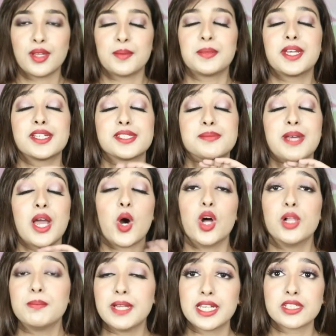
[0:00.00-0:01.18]
because my
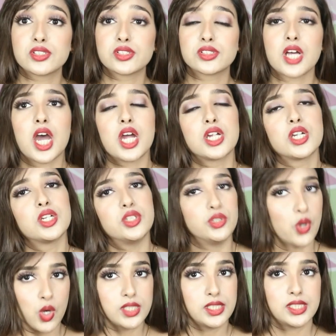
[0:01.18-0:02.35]
all packages are
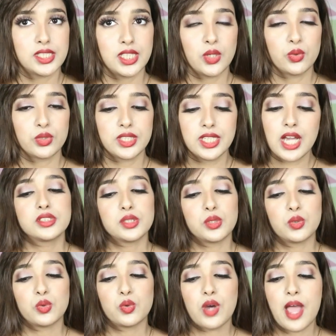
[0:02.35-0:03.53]
non-COD,
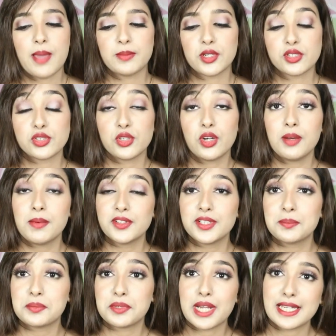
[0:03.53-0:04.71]
so I'm not sure about the
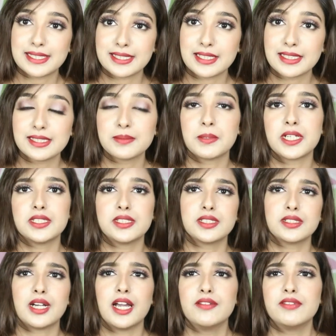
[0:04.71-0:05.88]
prices, but
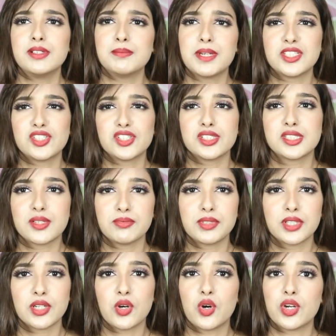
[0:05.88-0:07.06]
I will mention
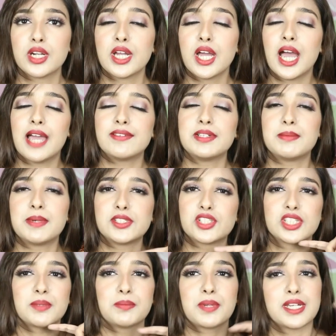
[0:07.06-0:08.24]
somewhere, or I will
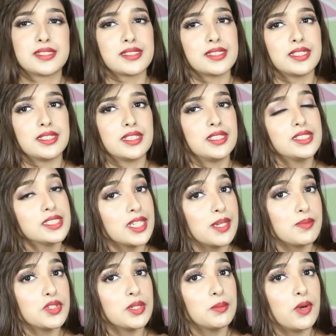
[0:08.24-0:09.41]
mention the prices in the
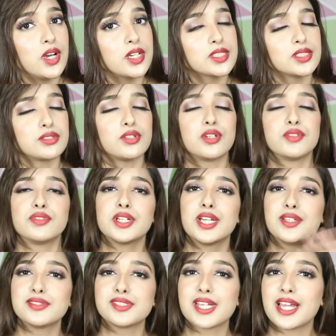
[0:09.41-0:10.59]
description box, so don't
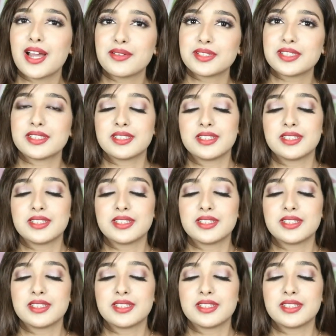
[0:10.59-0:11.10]
forget to check out